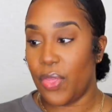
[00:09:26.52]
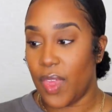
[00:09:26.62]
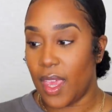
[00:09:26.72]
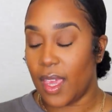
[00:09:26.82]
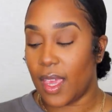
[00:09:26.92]

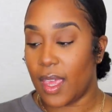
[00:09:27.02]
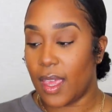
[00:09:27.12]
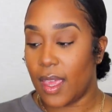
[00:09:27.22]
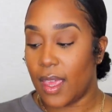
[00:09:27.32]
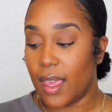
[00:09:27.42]
think
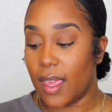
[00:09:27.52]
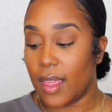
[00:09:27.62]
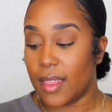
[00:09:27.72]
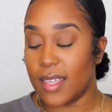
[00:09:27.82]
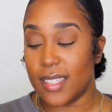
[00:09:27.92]

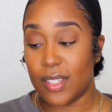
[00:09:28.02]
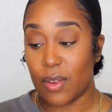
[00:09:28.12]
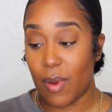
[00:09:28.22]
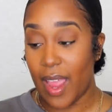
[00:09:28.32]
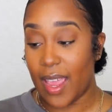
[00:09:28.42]
this is
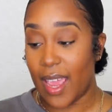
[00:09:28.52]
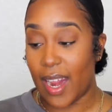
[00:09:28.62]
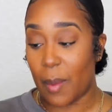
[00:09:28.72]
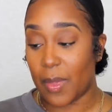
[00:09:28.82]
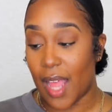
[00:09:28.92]
great
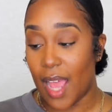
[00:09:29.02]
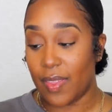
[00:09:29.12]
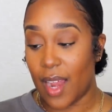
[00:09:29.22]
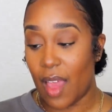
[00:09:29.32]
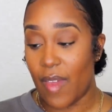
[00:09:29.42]
and I'm
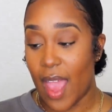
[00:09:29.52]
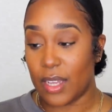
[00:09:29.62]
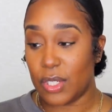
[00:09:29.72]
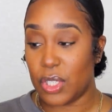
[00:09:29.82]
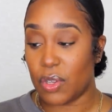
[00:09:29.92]
glad that I've
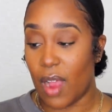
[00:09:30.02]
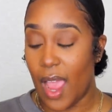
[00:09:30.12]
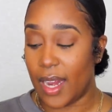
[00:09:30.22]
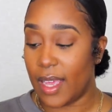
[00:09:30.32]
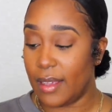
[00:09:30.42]
actually
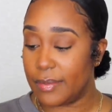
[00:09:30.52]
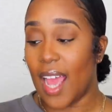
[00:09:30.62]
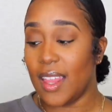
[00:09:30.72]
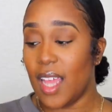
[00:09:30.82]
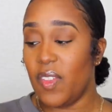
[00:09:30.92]
tried it.
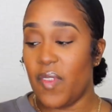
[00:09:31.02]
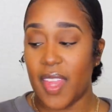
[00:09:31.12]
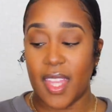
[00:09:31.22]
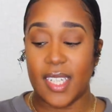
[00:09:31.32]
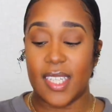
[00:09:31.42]
I love the
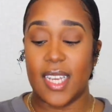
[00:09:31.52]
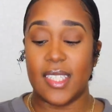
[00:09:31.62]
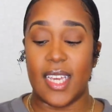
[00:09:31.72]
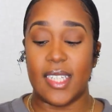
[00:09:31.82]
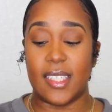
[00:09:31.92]
fact that it
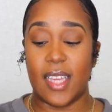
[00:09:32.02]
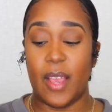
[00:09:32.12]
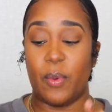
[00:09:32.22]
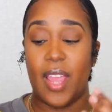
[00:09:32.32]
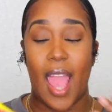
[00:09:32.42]
says it,
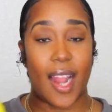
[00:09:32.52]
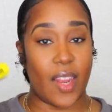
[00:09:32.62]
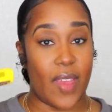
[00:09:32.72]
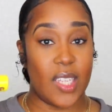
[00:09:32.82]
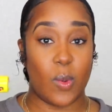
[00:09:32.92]
it
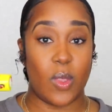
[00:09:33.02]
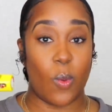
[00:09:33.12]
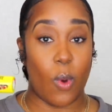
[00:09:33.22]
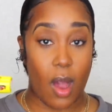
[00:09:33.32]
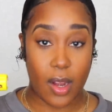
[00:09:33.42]
reactivates
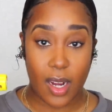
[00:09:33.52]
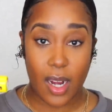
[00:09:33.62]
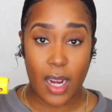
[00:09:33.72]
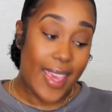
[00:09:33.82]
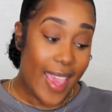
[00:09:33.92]
with
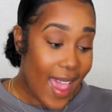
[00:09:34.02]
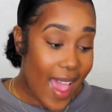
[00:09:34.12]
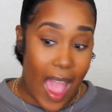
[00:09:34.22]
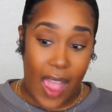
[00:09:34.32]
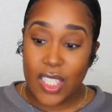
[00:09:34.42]
water. Yeah,
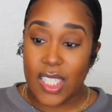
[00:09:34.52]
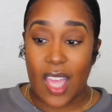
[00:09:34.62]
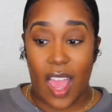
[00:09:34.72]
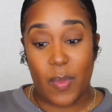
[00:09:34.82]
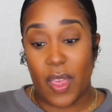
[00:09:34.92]
I
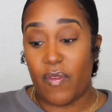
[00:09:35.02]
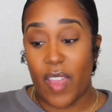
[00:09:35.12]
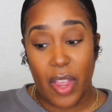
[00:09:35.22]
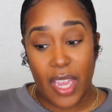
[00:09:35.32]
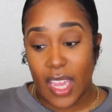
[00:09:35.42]
just have been
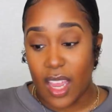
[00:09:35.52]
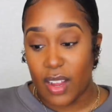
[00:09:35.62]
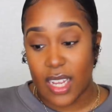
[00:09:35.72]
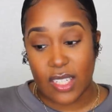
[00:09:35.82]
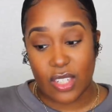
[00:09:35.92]
very
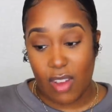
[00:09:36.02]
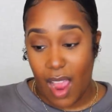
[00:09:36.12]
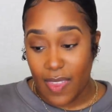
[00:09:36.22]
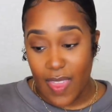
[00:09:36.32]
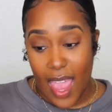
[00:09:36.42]
curious to
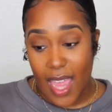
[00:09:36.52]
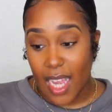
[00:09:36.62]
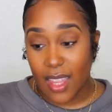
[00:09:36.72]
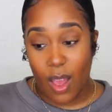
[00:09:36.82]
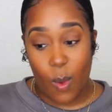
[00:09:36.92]
try that and
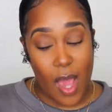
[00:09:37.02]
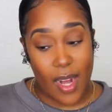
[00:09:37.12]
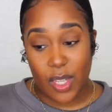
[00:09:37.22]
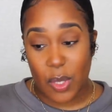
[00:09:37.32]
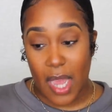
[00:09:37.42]
I thought why
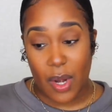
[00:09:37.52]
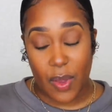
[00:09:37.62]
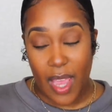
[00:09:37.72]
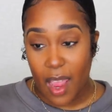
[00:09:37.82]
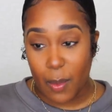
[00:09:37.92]
not try it
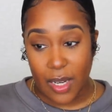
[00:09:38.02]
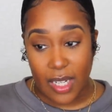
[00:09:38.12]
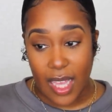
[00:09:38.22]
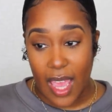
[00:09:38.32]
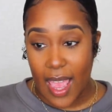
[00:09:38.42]
on
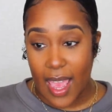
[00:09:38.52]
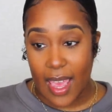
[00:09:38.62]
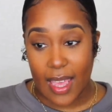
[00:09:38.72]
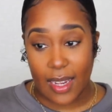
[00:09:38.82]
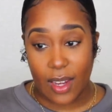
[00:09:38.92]
camera,
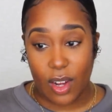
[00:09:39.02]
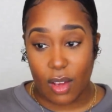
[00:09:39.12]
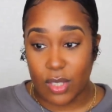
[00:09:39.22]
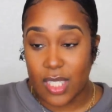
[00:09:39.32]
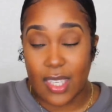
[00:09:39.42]
and you
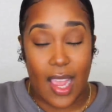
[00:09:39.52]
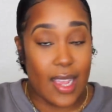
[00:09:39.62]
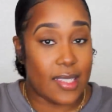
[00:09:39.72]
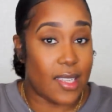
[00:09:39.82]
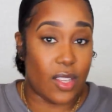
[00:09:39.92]
know, just in
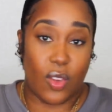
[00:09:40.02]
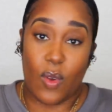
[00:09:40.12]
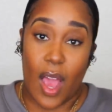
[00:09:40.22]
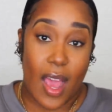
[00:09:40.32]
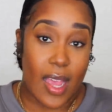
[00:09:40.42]
case you
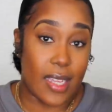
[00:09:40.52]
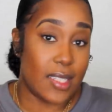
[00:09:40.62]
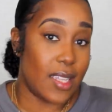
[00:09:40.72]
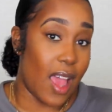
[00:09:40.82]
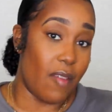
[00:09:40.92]

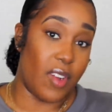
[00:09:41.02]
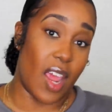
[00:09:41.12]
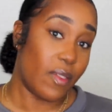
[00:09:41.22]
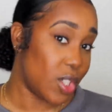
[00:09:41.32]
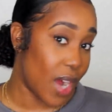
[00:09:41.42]
guys have
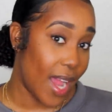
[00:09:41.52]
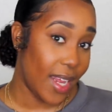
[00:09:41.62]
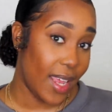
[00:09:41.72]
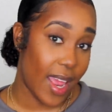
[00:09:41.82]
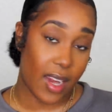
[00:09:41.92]
never tried
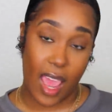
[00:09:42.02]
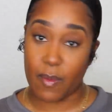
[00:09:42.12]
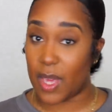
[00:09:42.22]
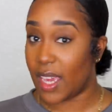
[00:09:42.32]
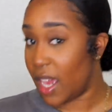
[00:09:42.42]
it and
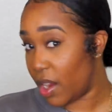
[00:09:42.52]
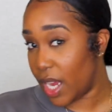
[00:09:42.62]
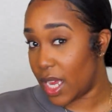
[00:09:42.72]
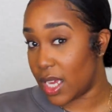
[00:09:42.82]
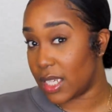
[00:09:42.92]
have been
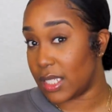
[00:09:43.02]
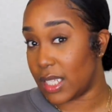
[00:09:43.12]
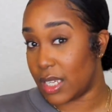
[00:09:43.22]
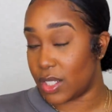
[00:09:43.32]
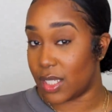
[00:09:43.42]

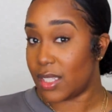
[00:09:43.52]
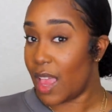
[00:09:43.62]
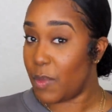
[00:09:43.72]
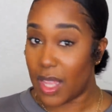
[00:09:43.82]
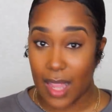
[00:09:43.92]
curious and just
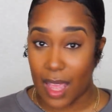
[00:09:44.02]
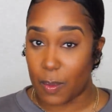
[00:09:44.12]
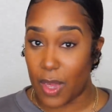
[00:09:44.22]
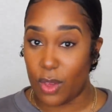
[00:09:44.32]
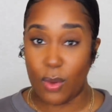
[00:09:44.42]
have been
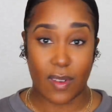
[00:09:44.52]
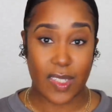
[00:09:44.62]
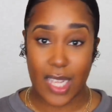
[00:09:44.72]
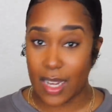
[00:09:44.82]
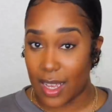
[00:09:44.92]
like me who have
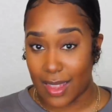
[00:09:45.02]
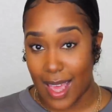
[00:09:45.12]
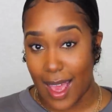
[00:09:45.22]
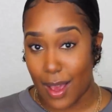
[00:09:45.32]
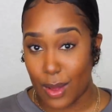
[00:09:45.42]
seen it in
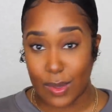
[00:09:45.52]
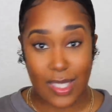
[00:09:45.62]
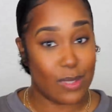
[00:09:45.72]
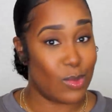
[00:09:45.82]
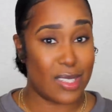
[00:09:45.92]
the
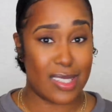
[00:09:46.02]
aisles and was